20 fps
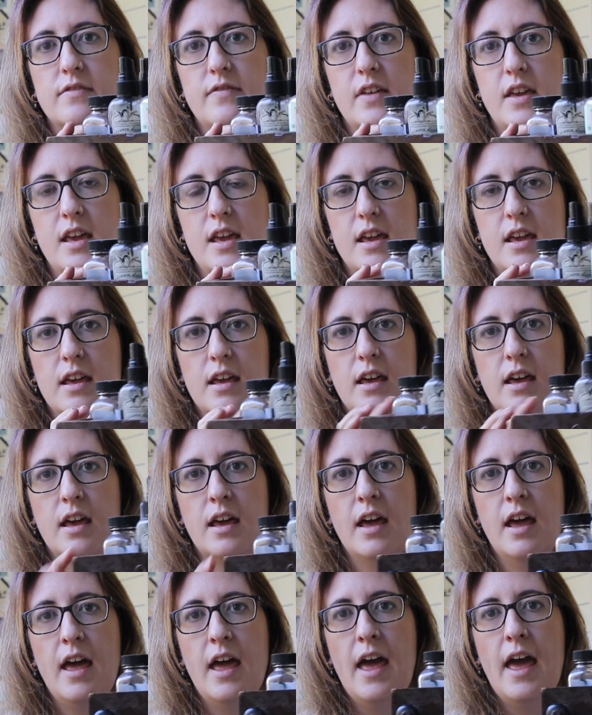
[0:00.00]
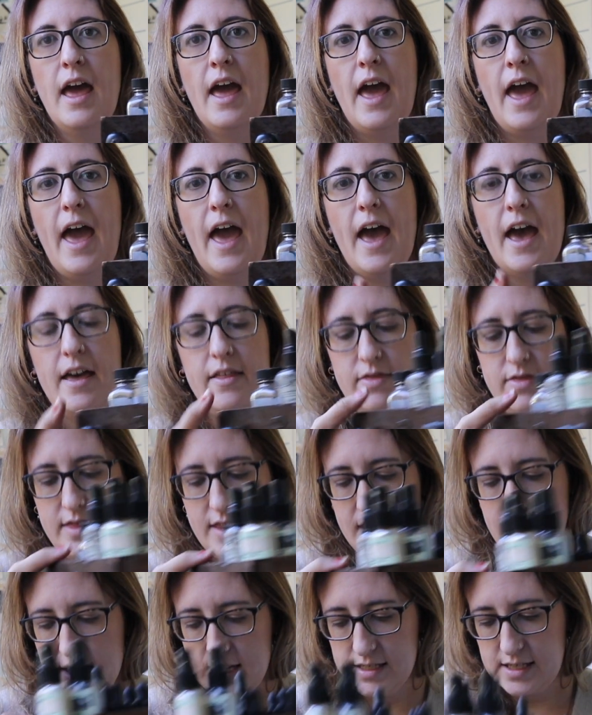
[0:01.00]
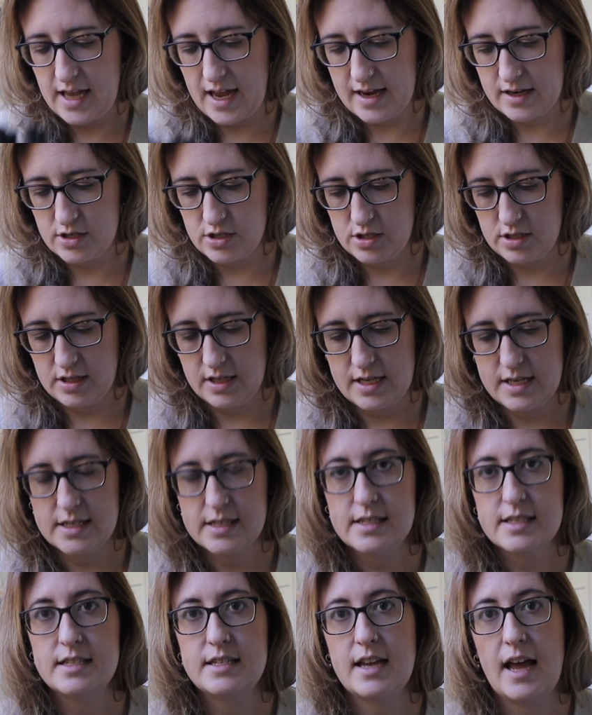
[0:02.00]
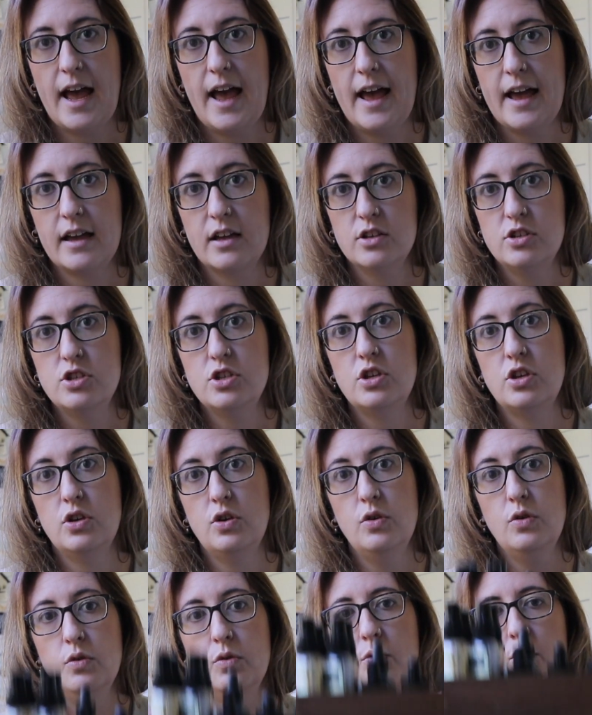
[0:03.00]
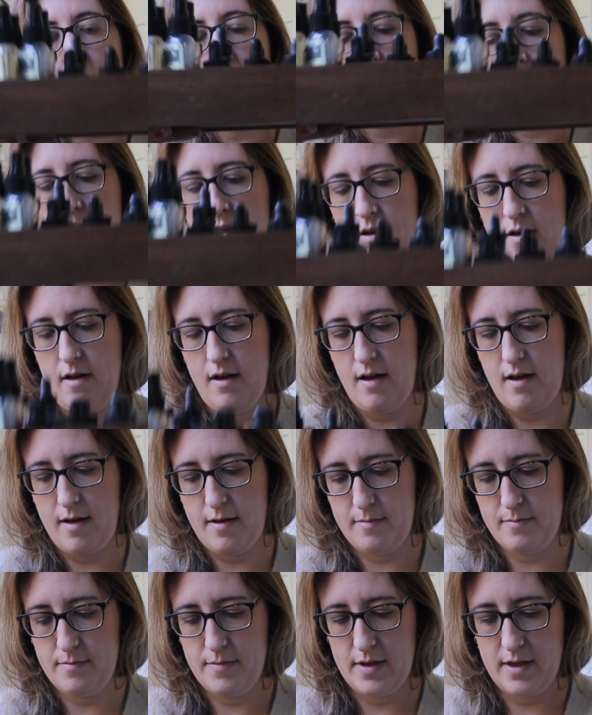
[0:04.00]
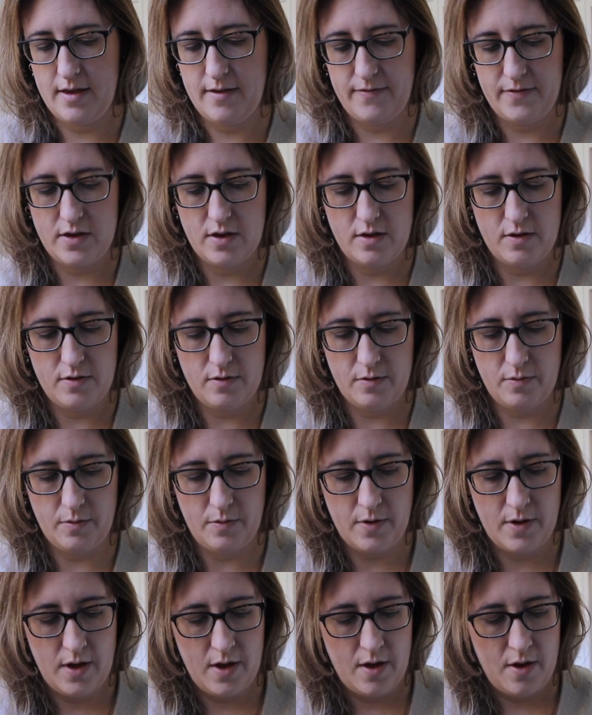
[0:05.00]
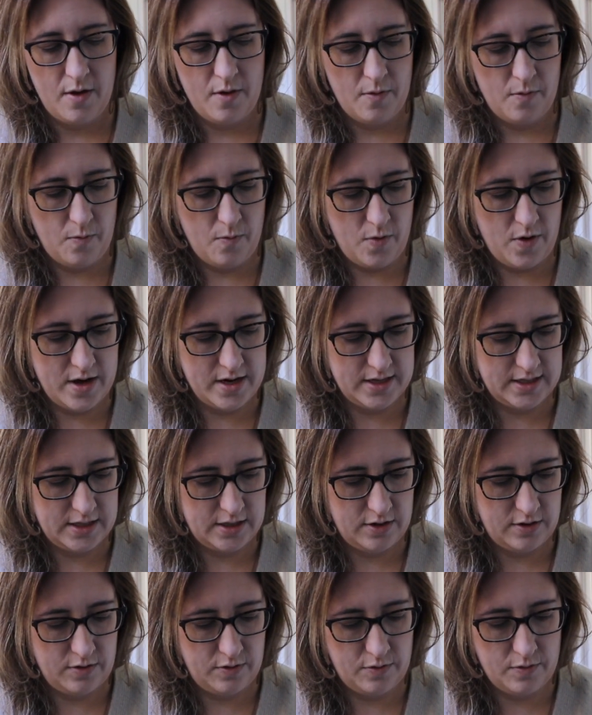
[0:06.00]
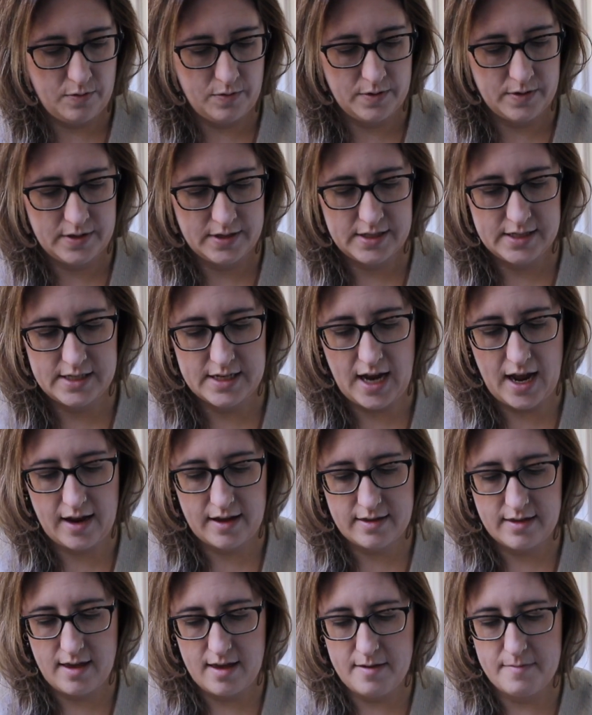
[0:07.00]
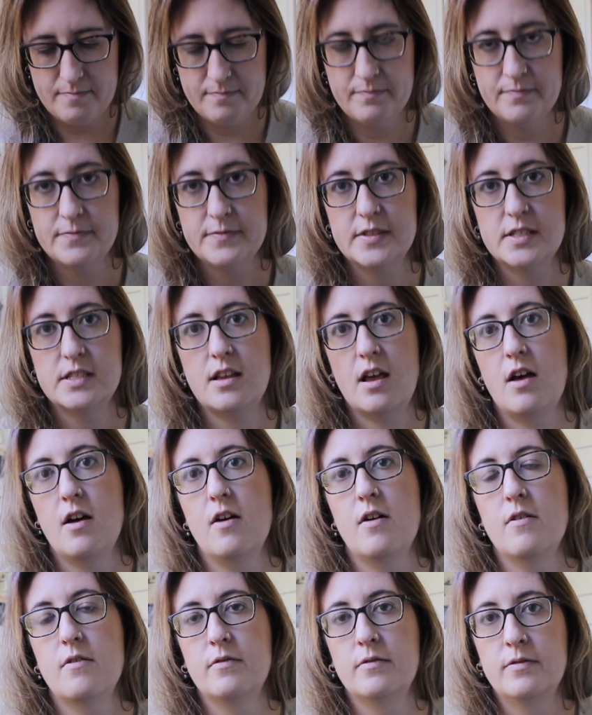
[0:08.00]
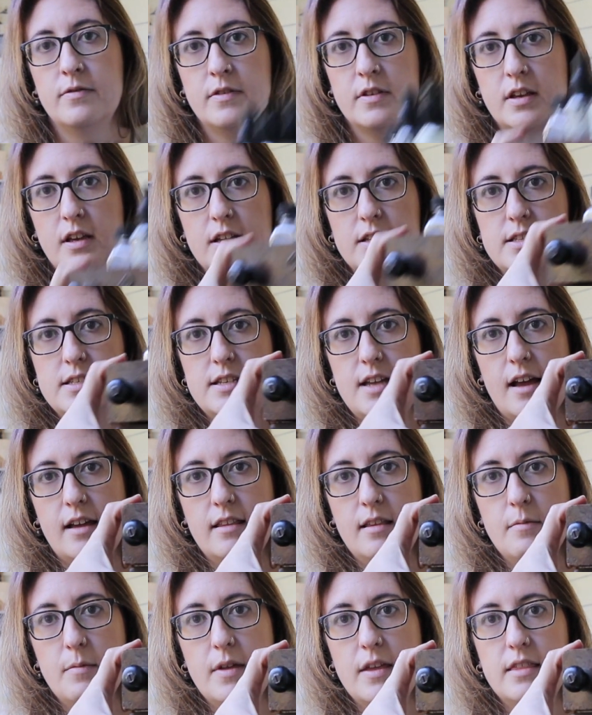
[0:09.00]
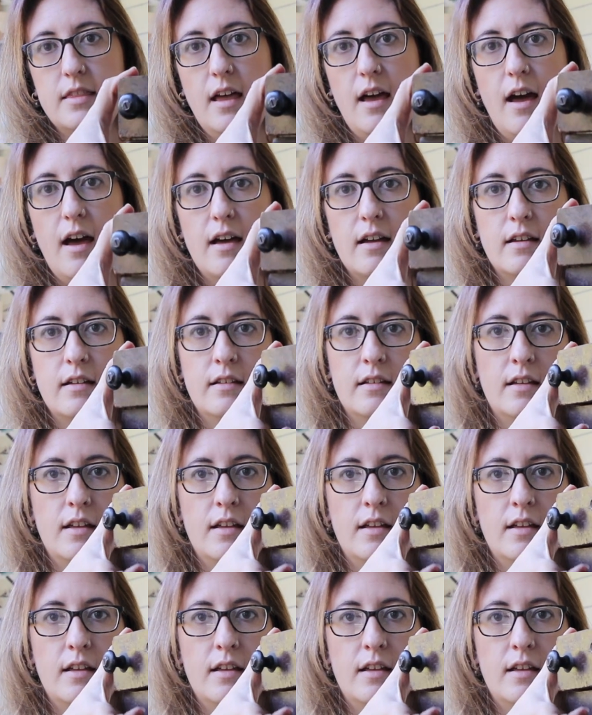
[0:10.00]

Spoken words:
of ink, And these actually stack too, if you want to stack them. So you could stack them like that.